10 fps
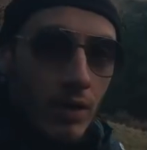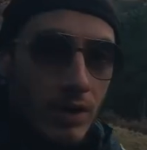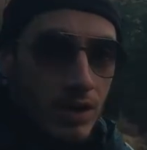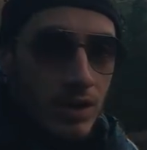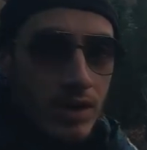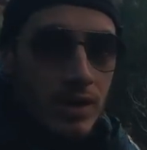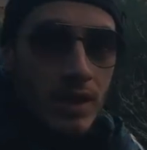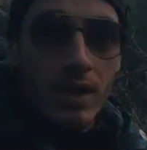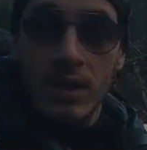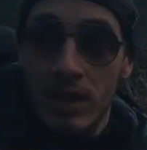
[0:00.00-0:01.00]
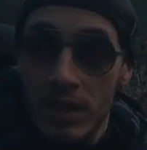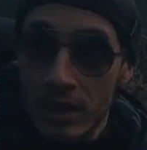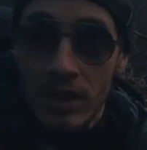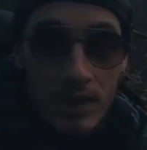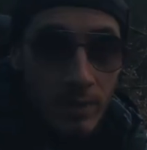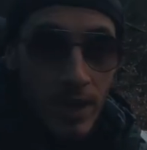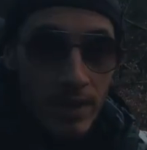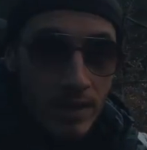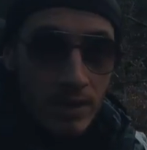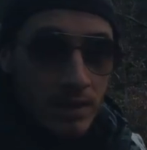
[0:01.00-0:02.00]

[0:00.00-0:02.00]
as you can see, is amazing.